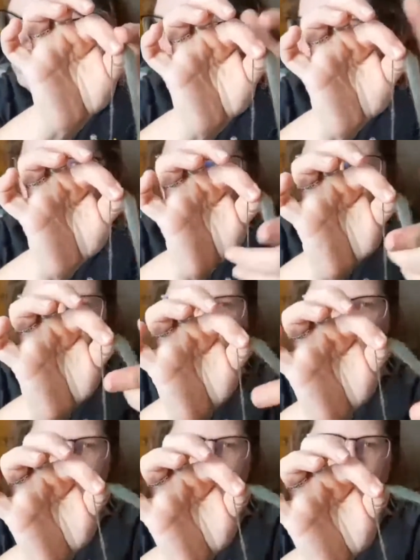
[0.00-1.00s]
holding the
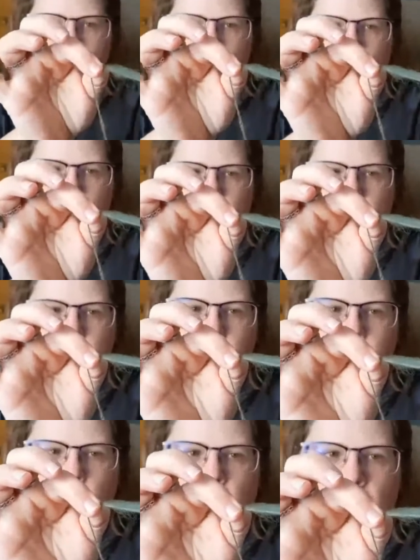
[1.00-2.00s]
twist back. I'm going to
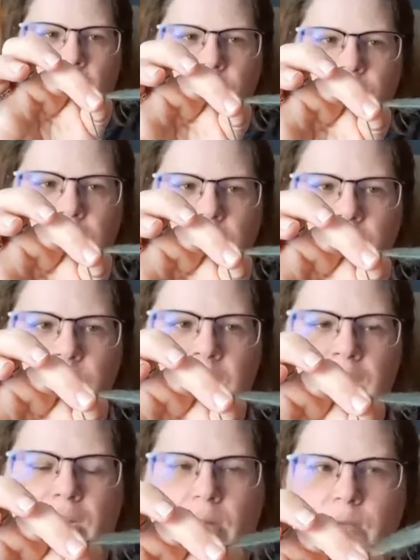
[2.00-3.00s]
draft a little bit
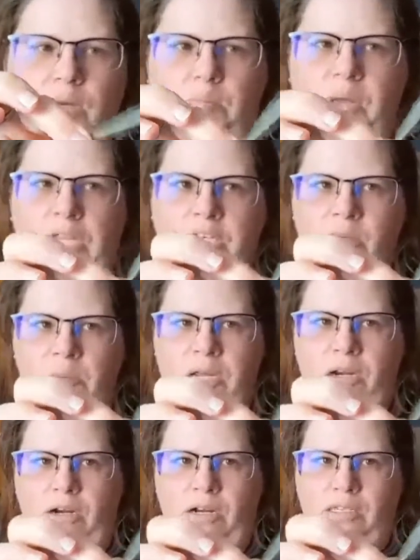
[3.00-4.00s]
and I'm going to pinch up
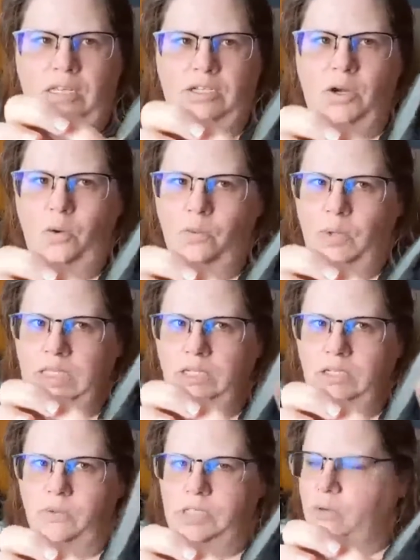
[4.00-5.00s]
here because I don't want the
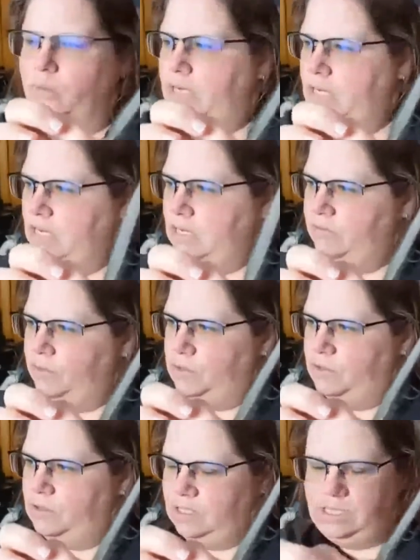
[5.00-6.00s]
twist going any further
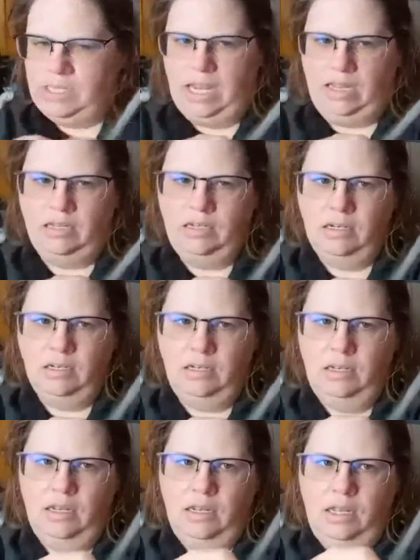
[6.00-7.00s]
than this hand.
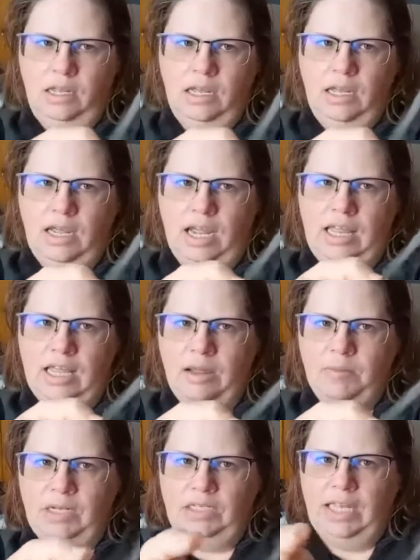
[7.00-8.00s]
And then I'm
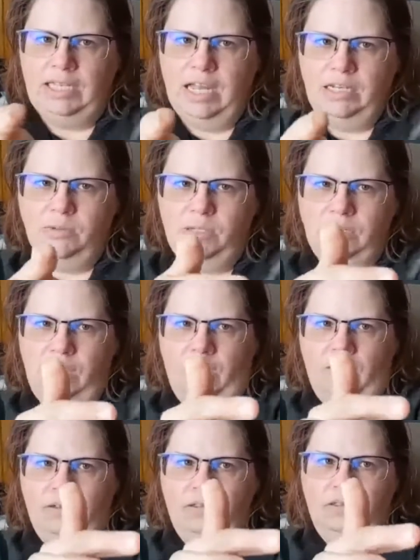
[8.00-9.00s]
going to let that twist
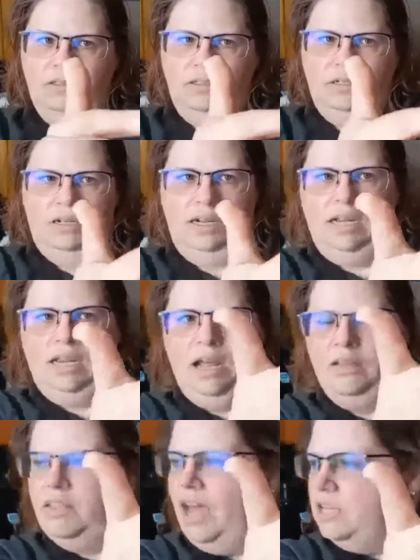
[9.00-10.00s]
go. And now
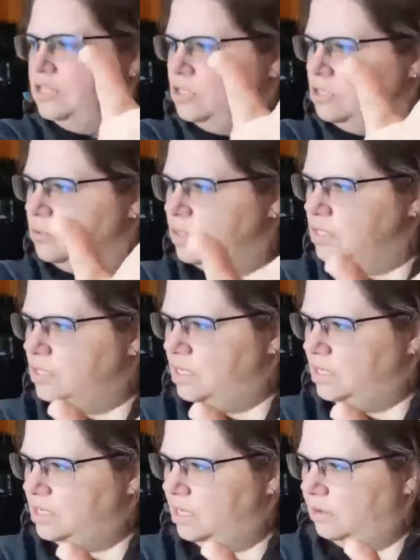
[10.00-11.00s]
that just twisted
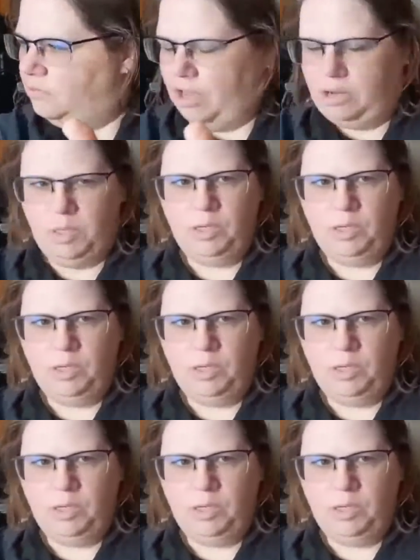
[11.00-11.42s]
into that fiber.